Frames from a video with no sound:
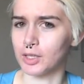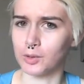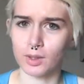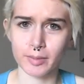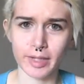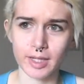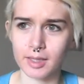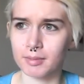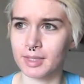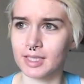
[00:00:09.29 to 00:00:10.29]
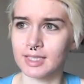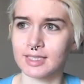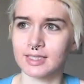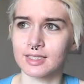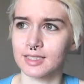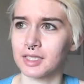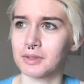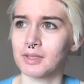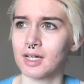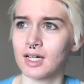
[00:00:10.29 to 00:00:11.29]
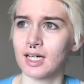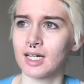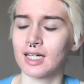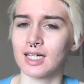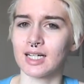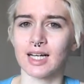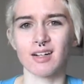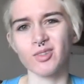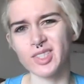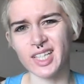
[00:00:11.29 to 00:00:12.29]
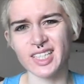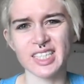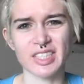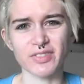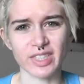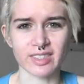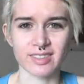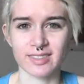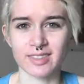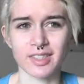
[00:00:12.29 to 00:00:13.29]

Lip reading: your makeup because, you know, everyone's kind of different.